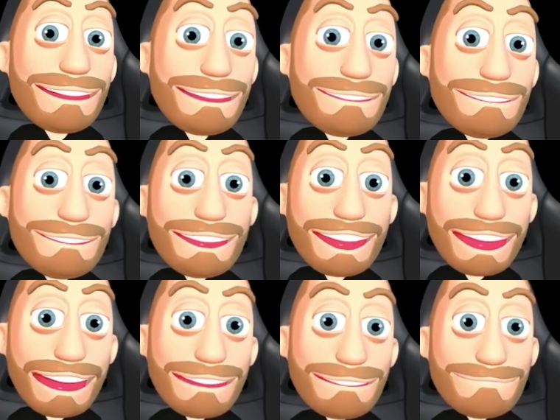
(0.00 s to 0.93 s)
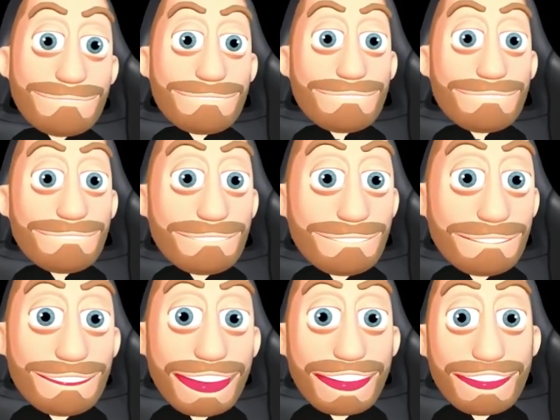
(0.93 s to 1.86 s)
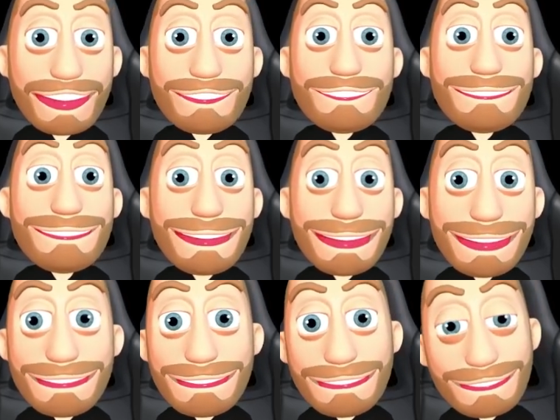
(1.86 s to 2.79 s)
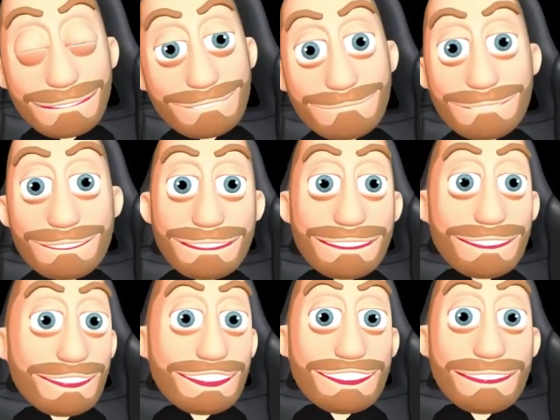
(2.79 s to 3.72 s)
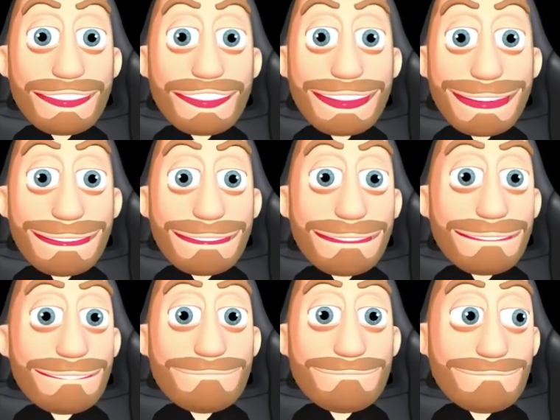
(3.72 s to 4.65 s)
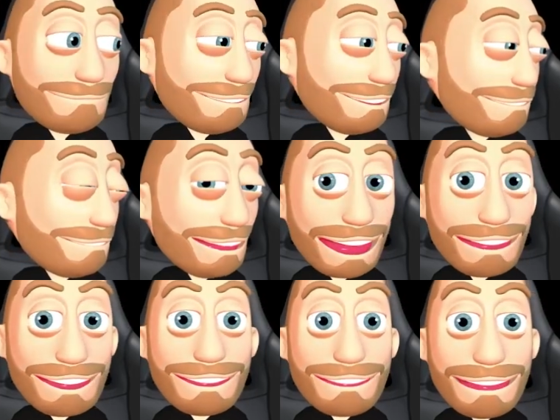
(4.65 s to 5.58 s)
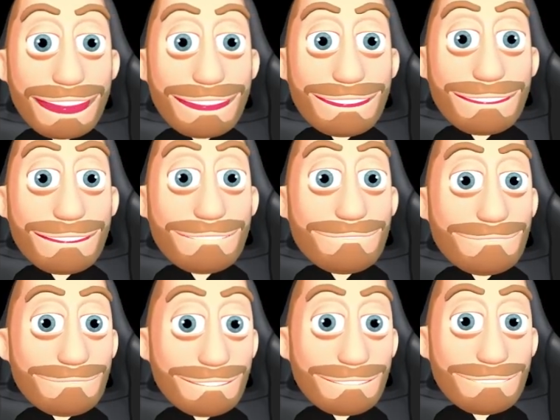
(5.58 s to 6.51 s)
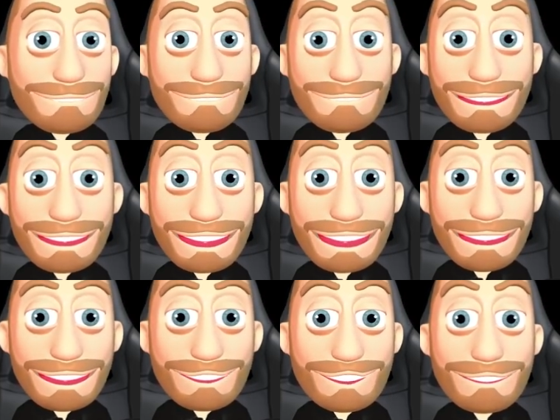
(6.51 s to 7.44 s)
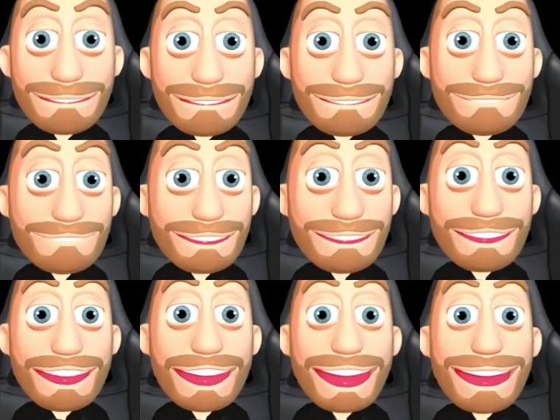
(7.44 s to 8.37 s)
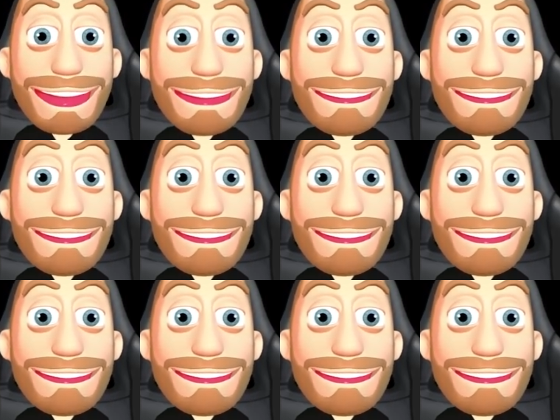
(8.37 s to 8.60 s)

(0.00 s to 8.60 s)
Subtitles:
So, what is IL? You might have seen it around chat and people talking about it and Googled and watched some videos on it.